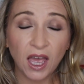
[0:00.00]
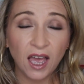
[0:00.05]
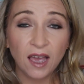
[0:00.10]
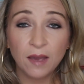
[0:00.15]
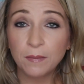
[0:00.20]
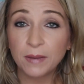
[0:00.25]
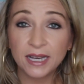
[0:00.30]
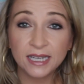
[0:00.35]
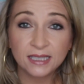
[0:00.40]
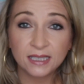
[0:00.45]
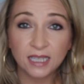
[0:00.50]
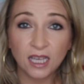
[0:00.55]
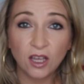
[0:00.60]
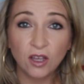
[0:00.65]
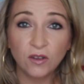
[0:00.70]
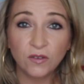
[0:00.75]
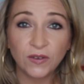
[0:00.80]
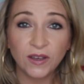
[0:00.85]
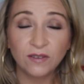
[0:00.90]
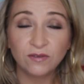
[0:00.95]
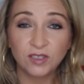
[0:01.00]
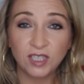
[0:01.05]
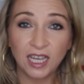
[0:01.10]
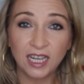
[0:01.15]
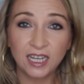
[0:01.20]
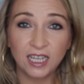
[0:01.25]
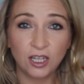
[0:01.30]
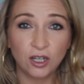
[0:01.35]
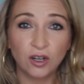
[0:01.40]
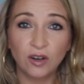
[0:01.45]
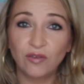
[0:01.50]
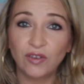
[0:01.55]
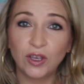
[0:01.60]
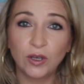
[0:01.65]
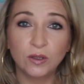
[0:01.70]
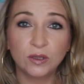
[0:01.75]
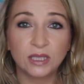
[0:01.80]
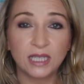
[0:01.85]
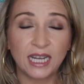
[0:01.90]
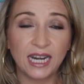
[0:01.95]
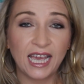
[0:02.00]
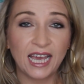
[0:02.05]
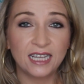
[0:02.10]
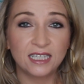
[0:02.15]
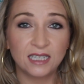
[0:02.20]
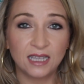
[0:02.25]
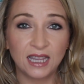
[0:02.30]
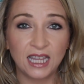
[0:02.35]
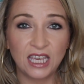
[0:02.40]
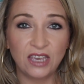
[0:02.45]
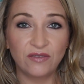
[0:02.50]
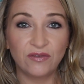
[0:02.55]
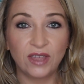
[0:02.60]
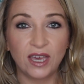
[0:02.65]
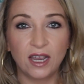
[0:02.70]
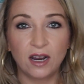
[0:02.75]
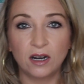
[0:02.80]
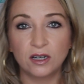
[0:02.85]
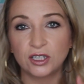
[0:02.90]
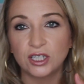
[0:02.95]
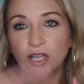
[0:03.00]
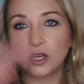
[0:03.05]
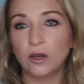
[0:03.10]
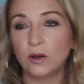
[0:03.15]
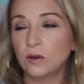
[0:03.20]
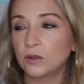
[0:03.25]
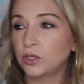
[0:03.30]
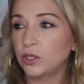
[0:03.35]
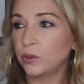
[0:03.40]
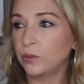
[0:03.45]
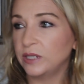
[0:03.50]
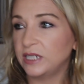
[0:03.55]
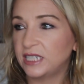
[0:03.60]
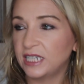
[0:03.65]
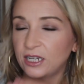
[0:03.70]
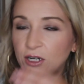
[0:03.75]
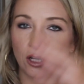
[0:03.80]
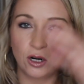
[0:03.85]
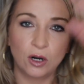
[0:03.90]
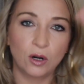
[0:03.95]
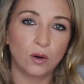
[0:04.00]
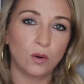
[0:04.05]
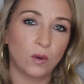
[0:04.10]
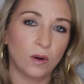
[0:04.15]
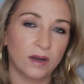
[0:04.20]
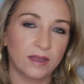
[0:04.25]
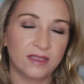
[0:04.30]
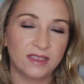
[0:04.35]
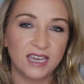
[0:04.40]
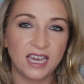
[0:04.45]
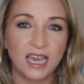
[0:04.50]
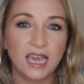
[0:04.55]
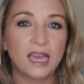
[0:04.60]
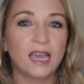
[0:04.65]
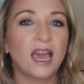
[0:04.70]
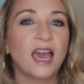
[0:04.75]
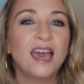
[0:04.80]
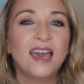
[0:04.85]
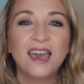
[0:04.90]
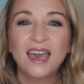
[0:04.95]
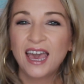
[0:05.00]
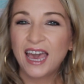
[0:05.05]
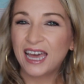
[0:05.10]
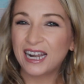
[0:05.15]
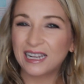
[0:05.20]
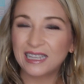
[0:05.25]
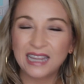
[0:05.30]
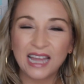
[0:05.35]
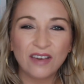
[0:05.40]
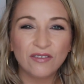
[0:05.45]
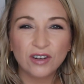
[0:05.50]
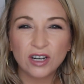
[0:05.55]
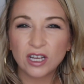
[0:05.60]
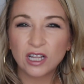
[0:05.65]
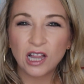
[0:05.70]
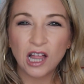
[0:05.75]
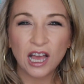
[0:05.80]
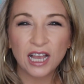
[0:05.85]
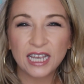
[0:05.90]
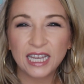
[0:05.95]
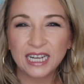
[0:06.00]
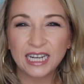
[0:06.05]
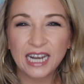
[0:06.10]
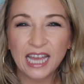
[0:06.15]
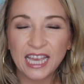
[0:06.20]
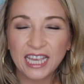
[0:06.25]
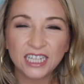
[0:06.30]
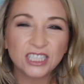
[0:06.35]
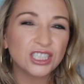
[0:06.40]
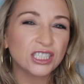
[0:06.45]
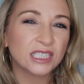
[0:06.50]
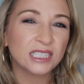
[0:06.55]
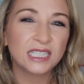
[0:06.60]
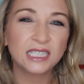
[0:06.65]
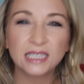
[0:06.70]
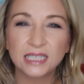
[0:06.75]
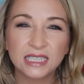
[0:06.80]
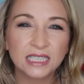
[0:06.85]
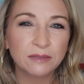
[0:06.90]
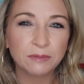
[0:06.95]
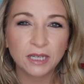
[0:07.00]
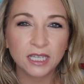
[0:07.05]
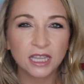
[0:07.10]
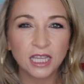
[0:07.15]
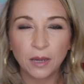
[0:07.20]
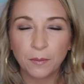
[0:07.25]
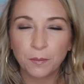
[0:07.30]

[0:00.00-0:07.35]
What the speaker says: I myself have done interviews and had to leave there to go to a dinner or a thing, and 11 o'clock at night just didn't seem like the